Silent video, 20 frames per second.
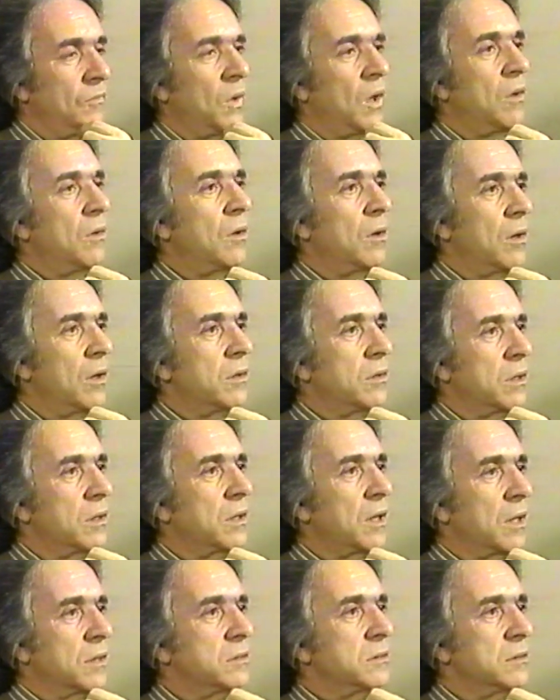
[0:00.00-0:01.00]
Yeah, I think
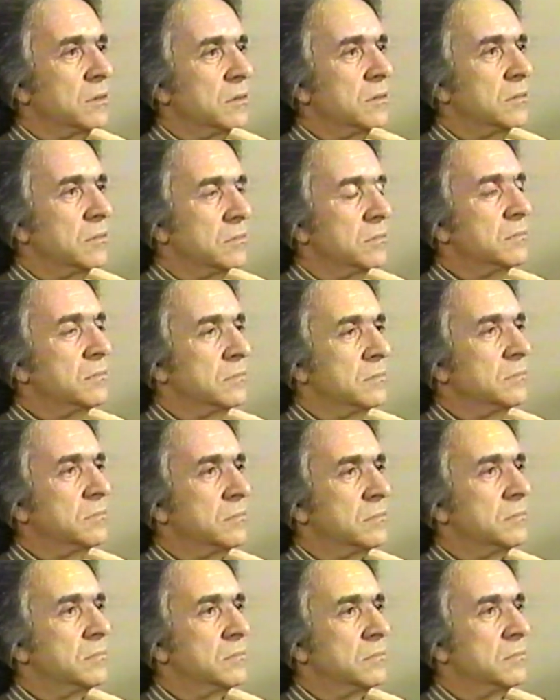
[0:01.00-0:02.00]
that's a
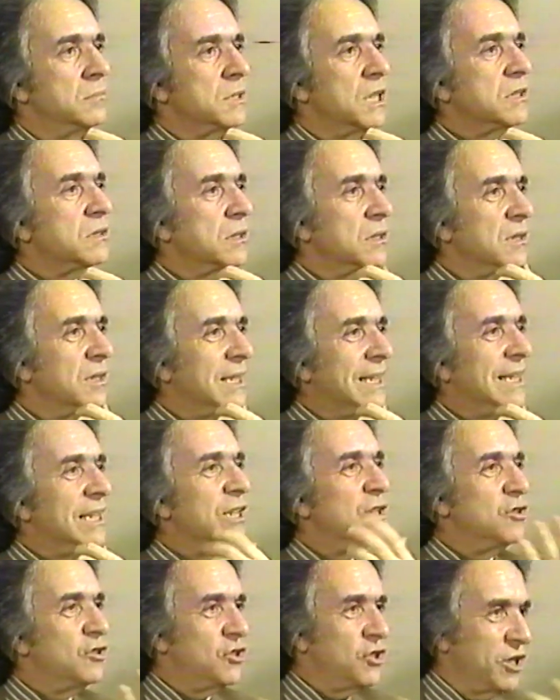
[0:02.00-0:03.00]

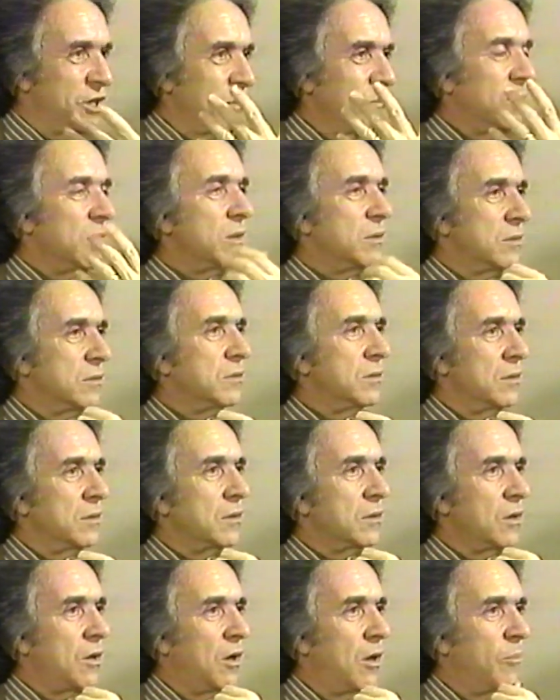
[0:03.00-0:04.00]
legitimate
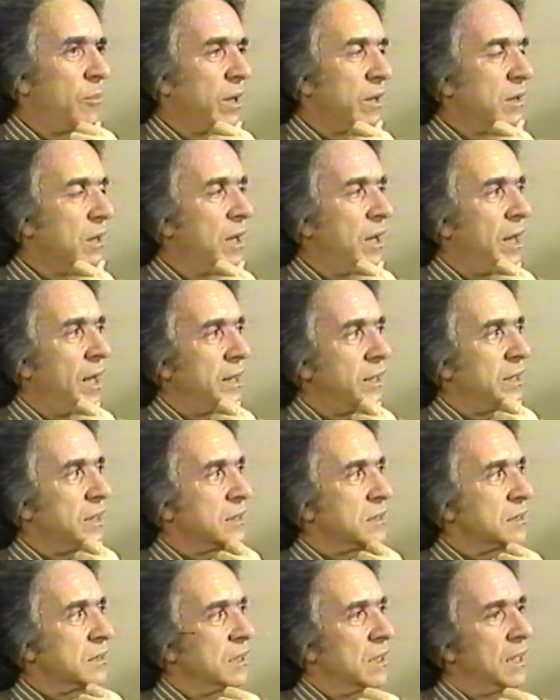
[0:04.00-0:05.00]
comment. I think
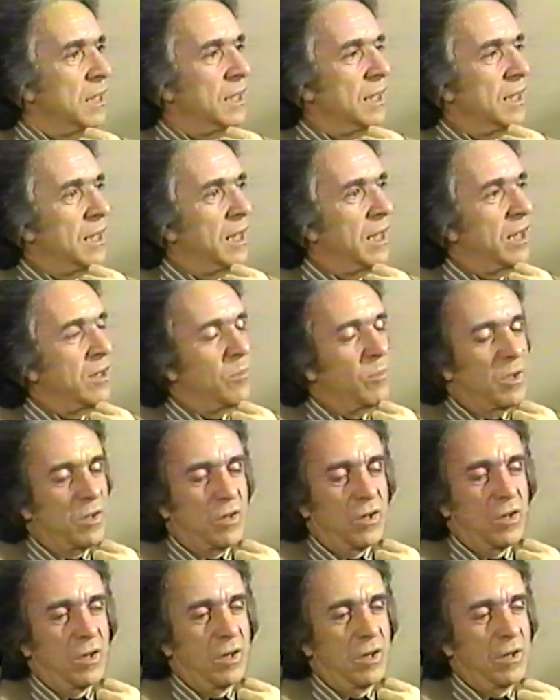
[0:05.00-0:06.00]
it's, you know, about
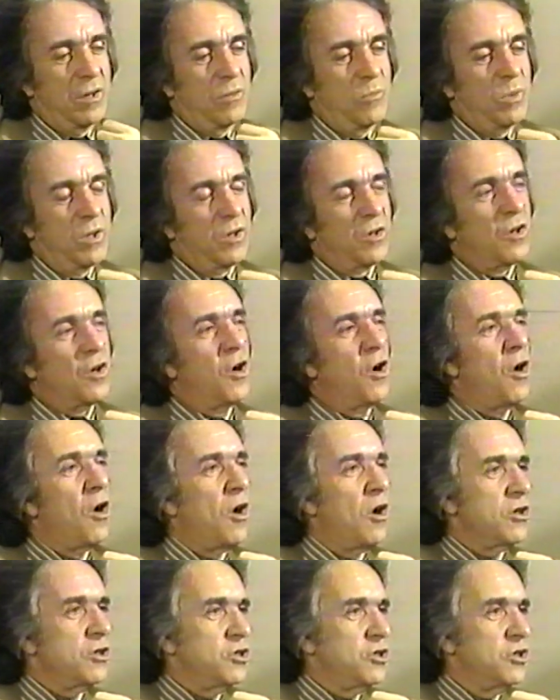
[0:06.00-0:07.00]
whether
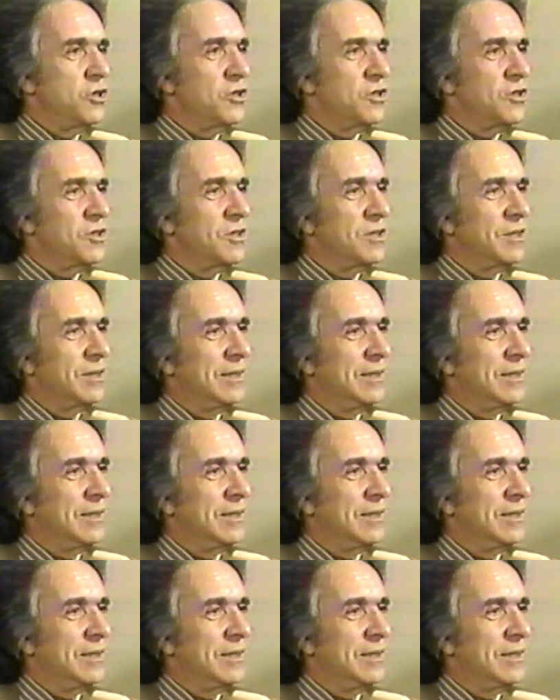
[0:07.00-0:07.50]
cautious.